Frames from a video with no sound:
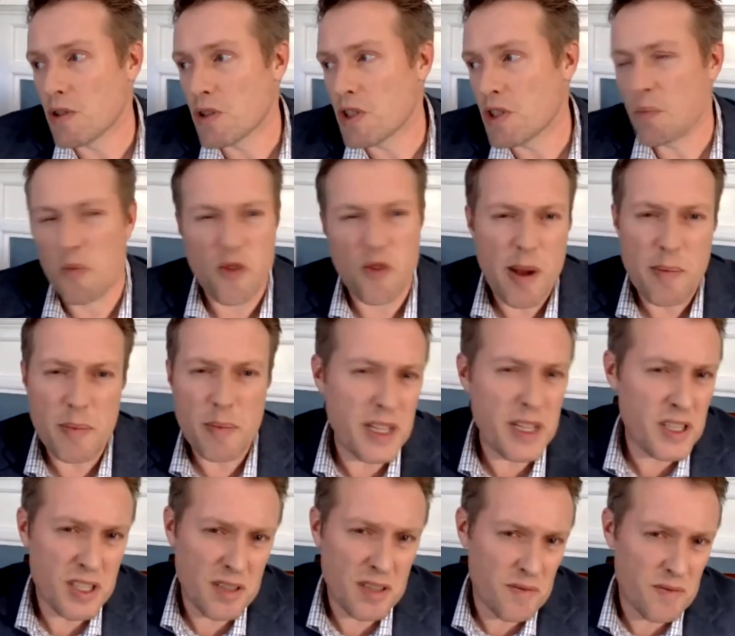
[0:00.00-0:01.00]
some
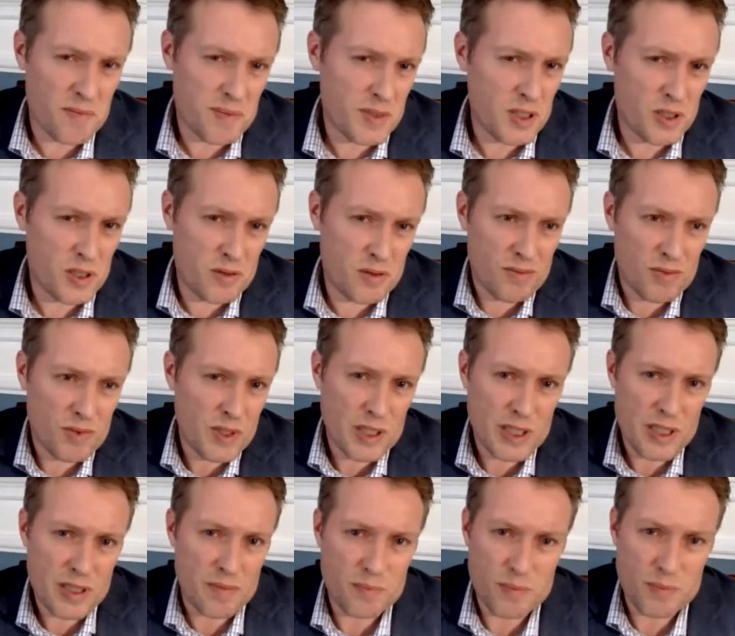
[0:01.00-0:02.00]
remnants of
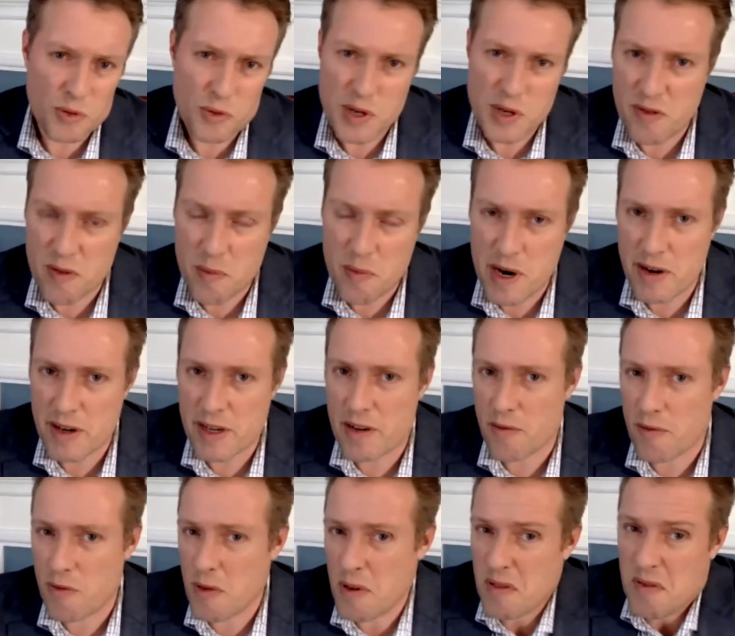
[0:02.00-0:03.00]
really brief
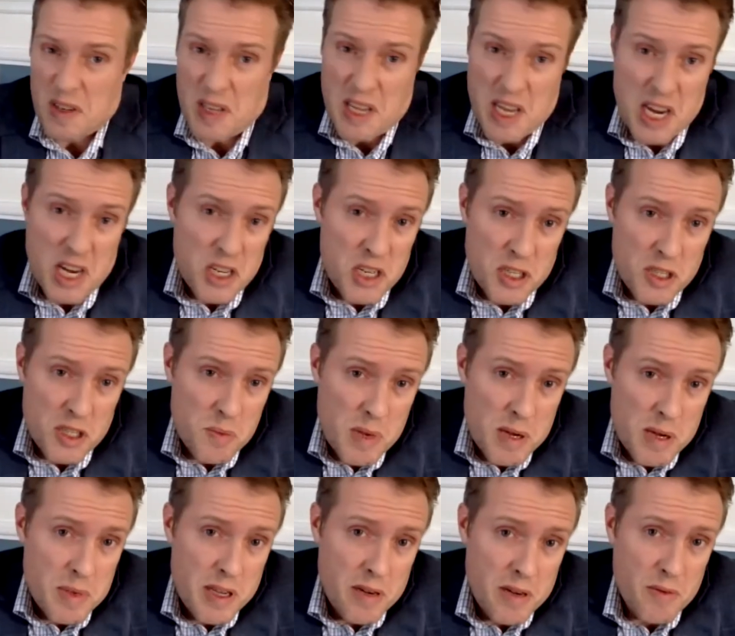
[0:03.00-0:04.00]
American fortifications.
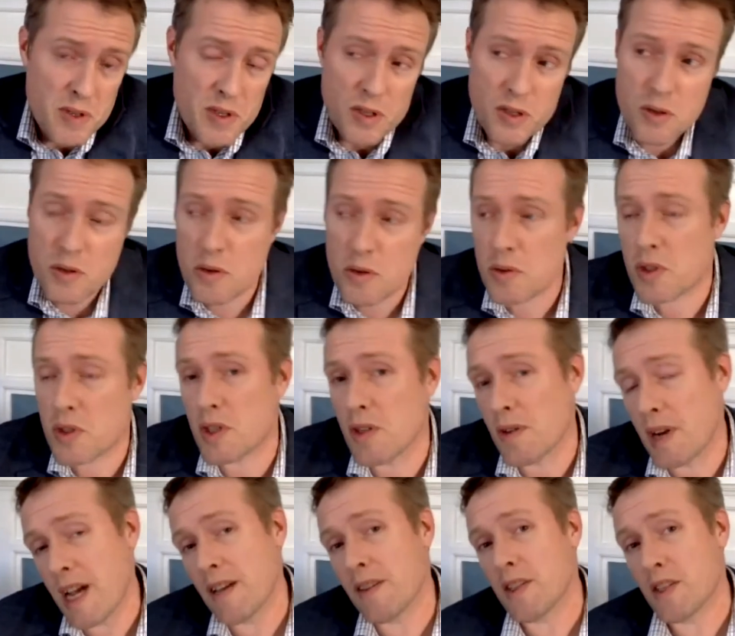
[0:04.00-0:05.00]
Maybe they were used.
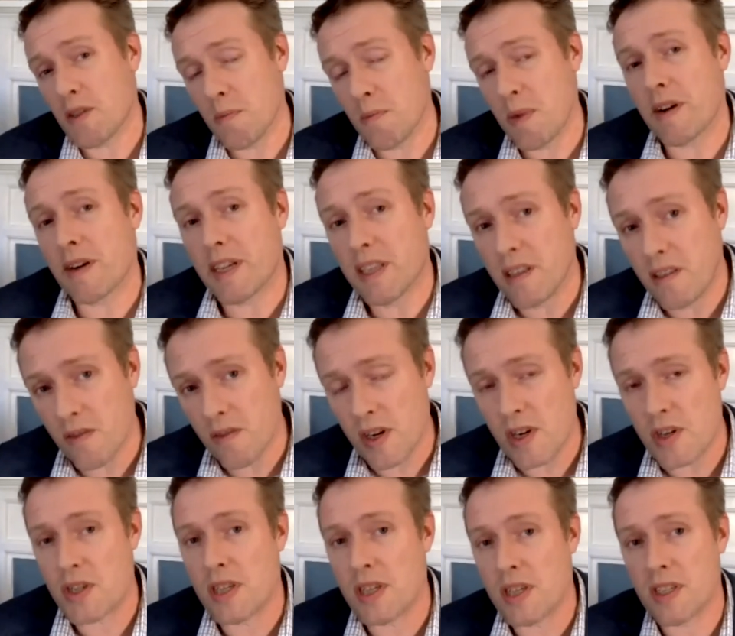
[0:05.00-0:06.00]
So now this American
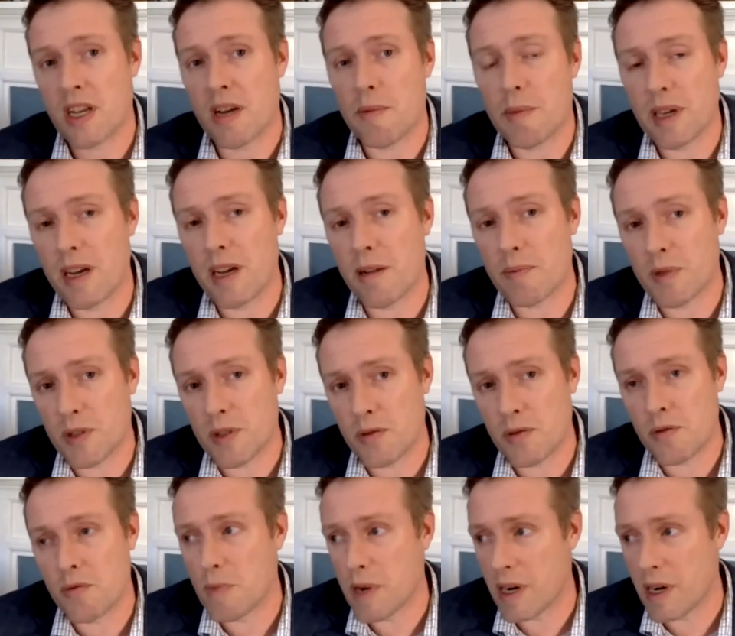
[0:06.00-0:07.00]
division is coming up
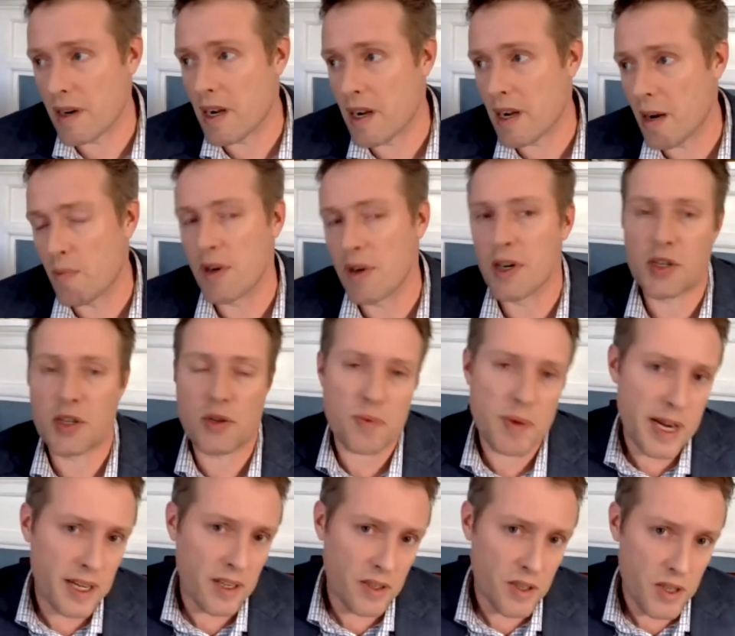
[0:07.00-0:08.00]
to Amer uh, British
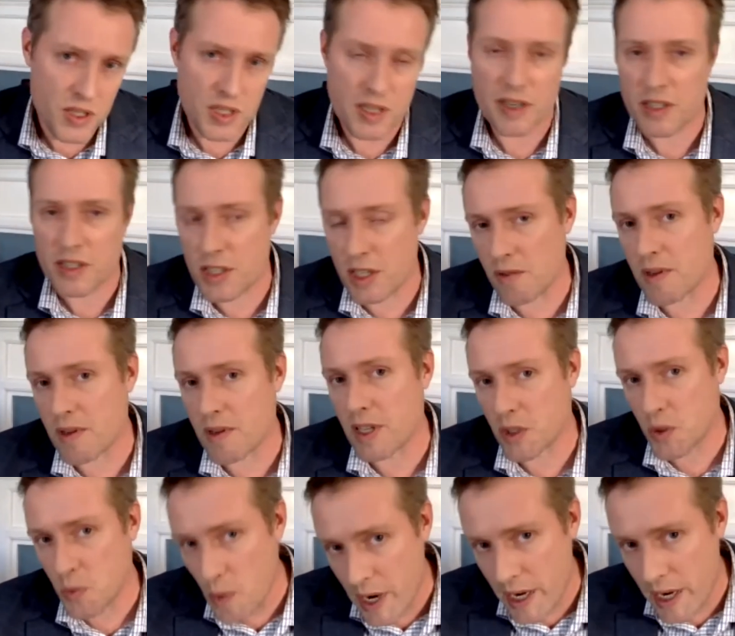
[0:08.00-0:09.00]
regulars and artillery
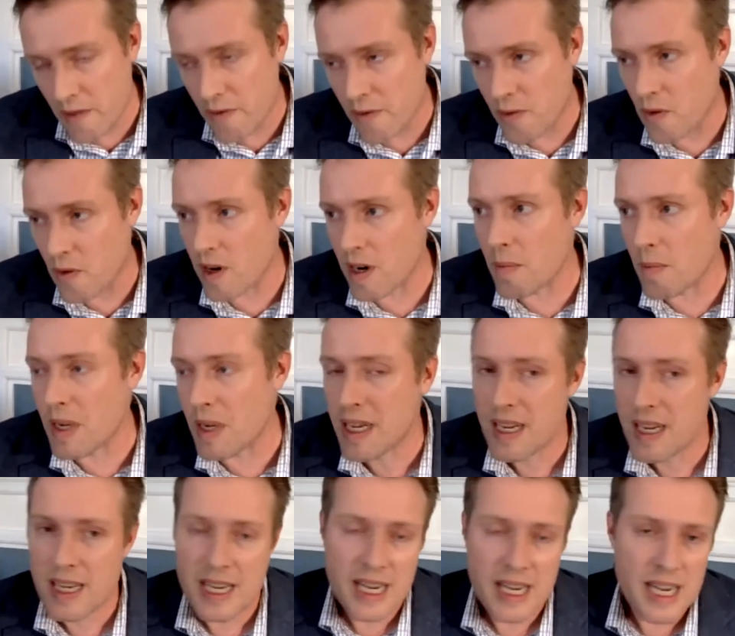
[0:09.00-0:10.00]
that's waiting for them
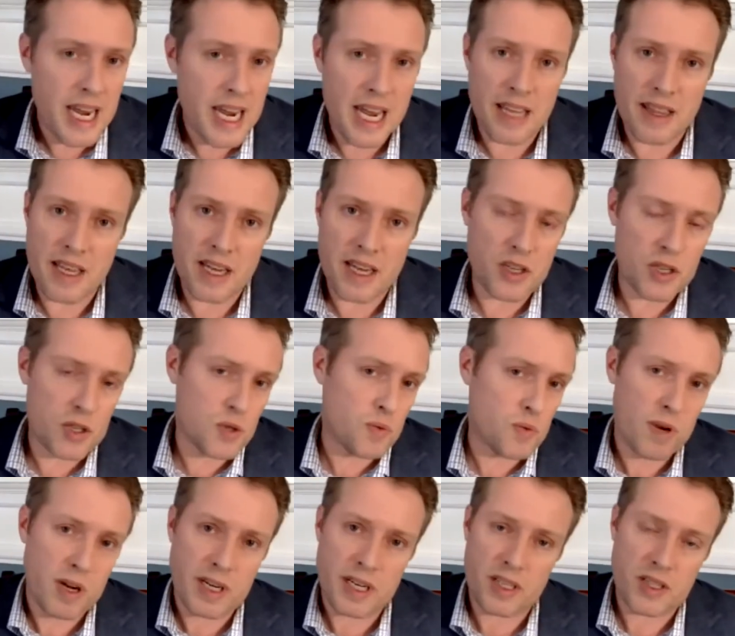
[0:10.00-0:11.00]
and they just
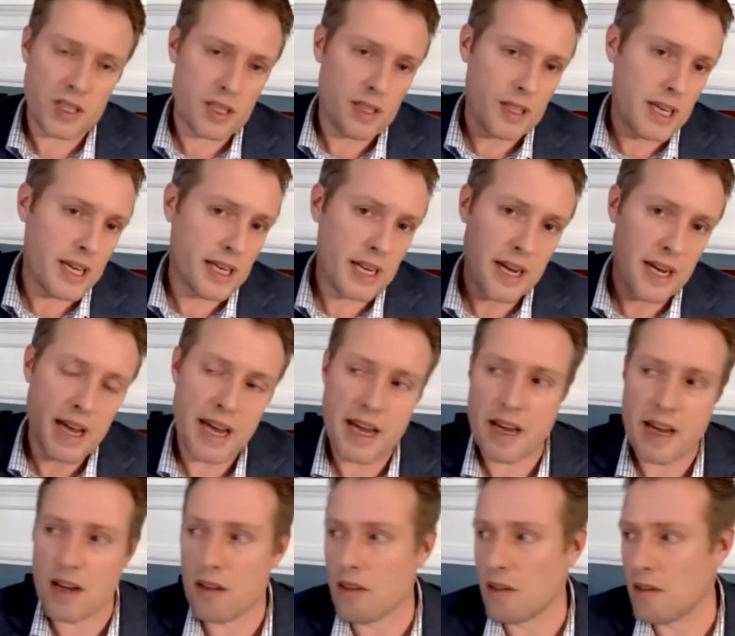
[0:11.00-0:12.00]
run into like a
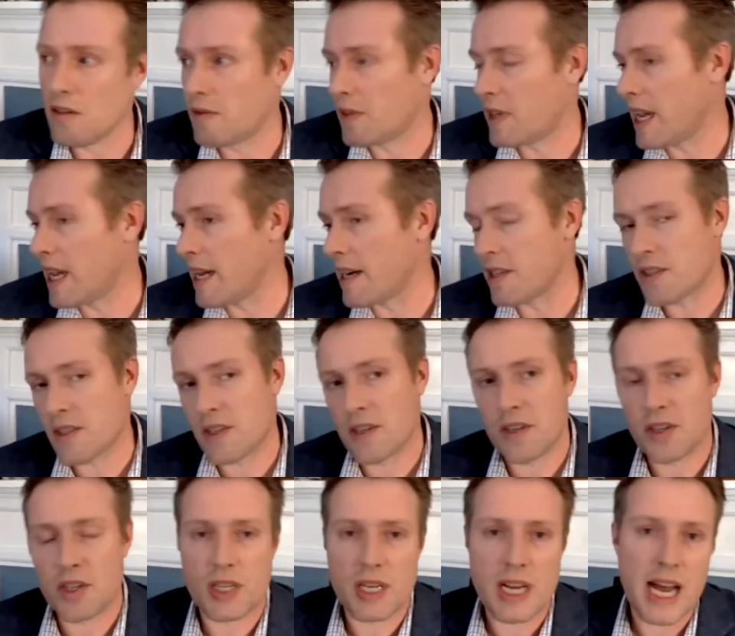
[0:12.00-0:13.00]
hail of
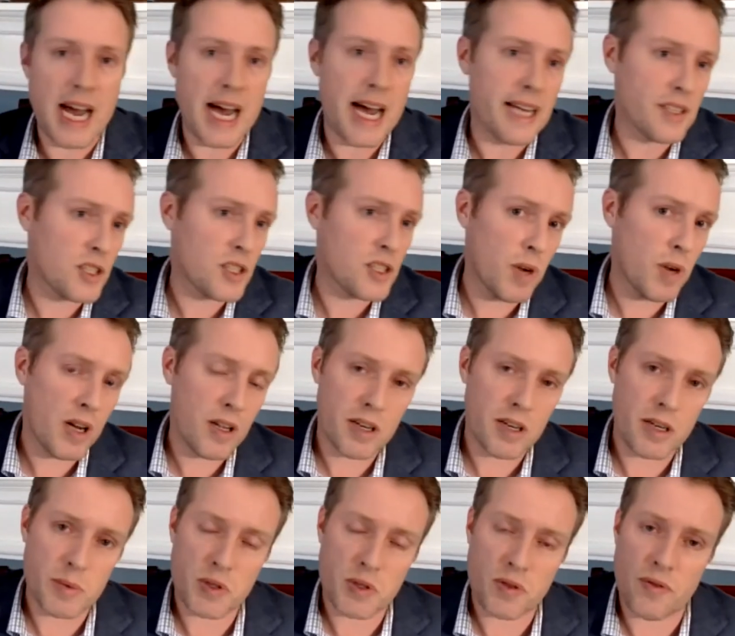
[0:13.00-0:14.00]
canister shot, small
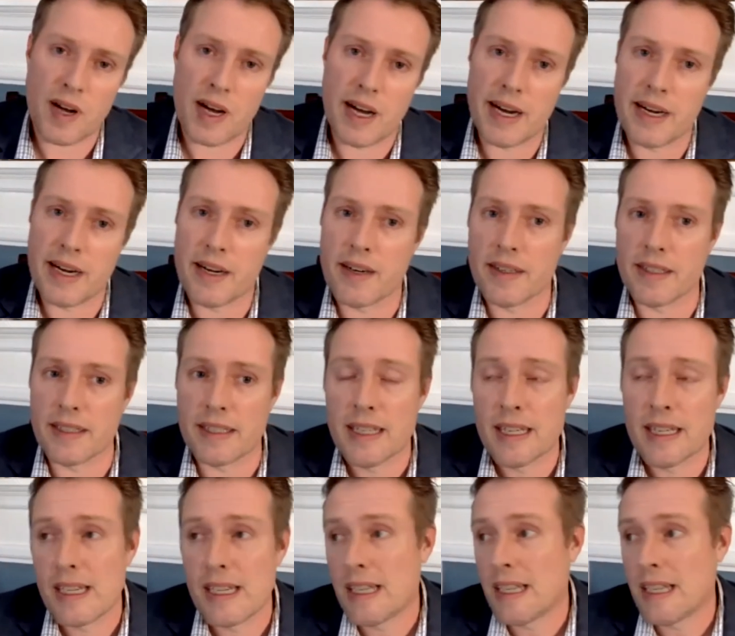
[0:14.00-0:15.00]
arms fire, and